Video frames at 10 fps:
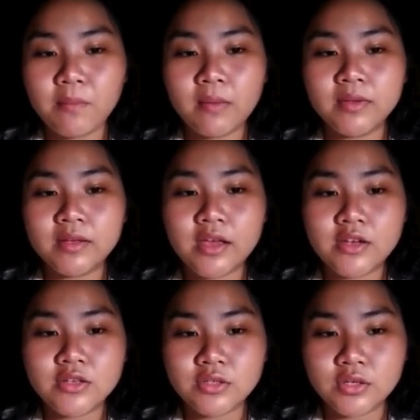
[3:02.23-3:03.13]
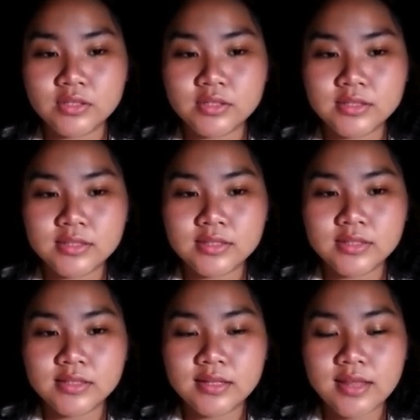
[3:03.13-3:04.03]
publication
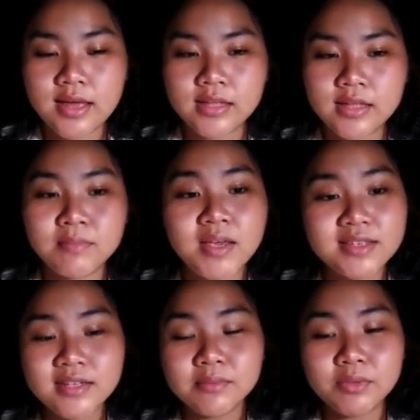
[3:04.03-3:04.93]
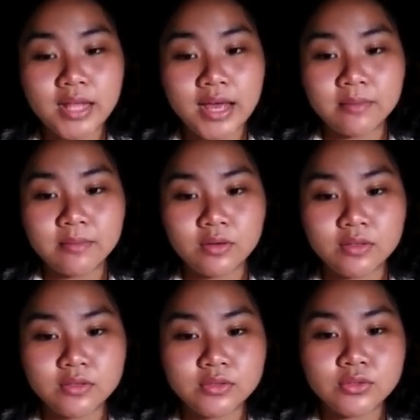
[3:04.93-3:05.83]
that makes them
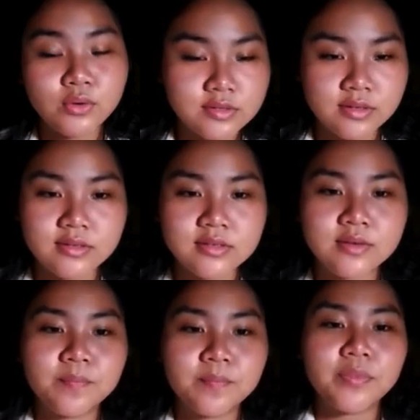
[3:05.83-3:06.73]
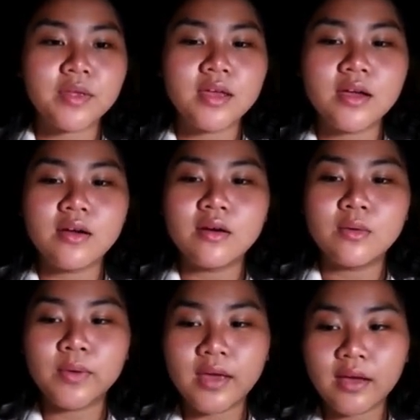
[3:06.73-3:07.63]
reliable sources.
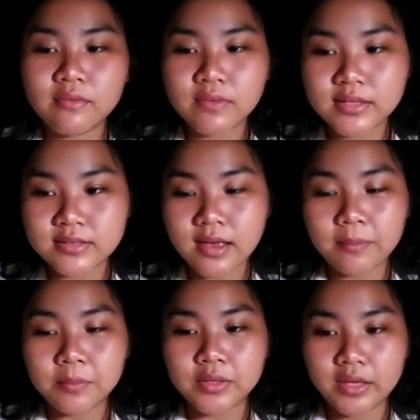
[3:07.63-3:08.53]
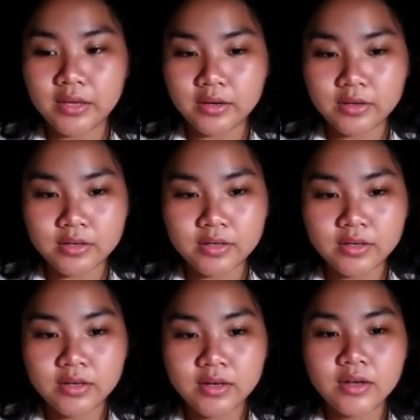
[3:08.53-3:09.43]
We have an example here,
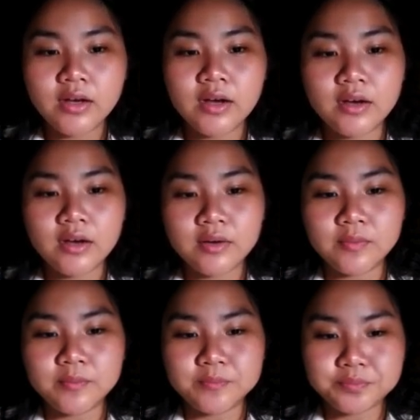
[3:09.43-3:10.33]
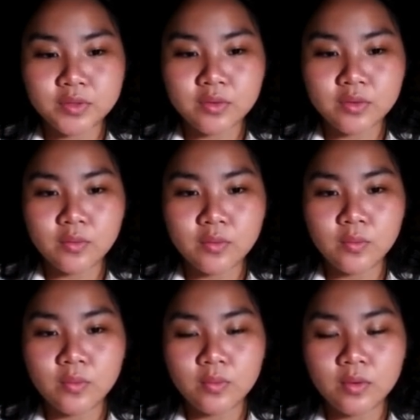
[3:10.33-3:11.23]
um,
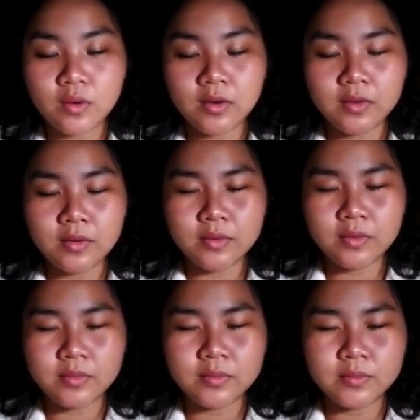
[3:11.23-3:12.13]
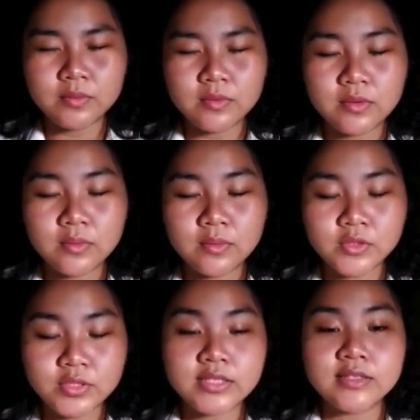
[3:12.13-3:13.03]
um,
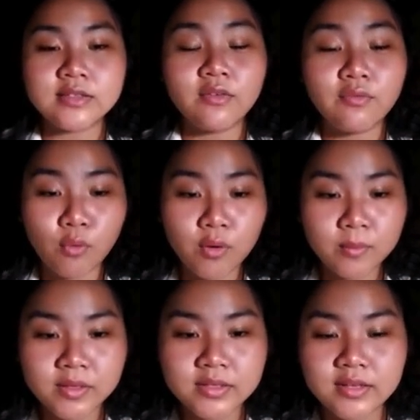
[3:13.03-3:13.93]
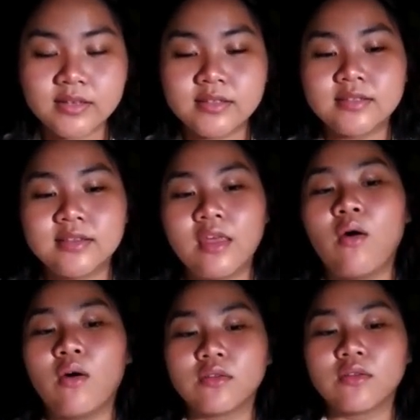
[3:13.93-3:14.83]
which is the format is the
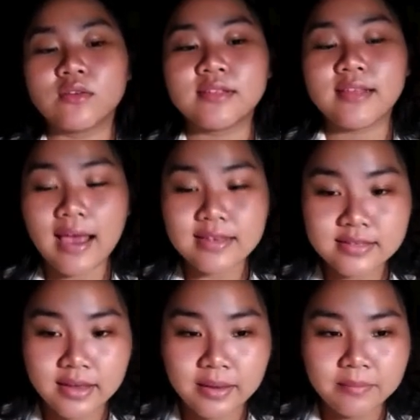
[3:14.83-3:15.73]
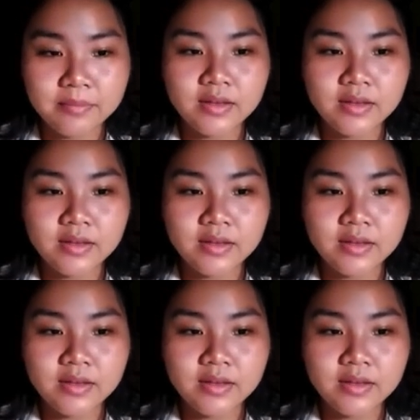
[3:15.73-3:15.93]
author's last name